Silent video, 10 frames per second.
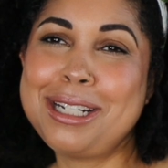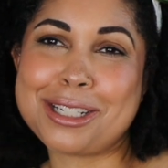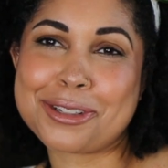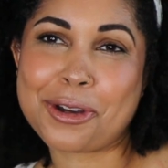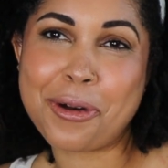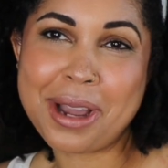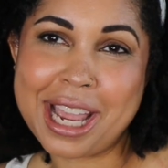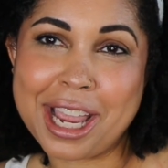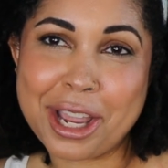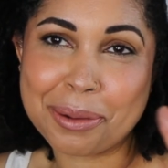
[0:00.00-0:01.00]
me just go
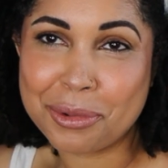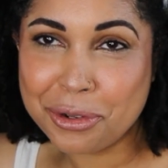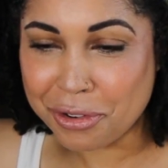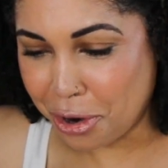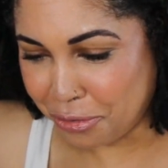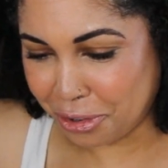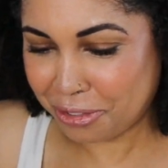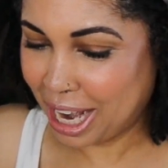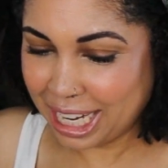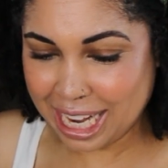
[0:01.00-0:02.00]
ahead and move over
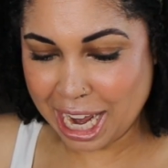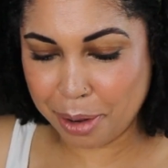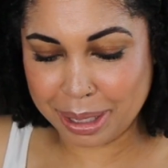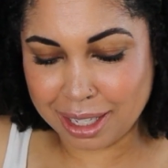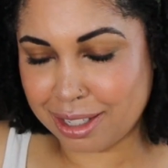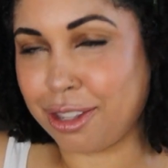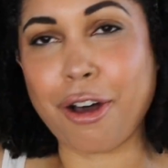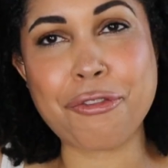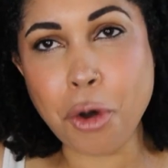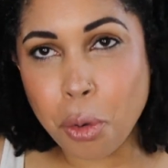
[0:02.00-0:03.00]
right now because
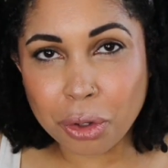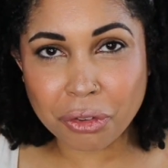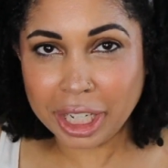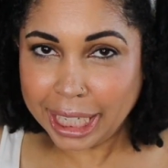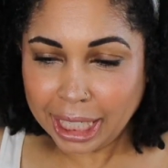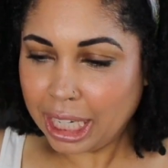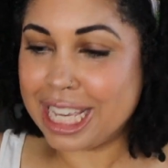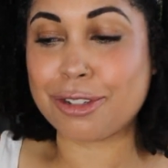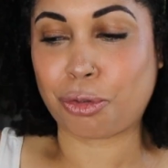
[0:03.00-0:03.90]
the foolery is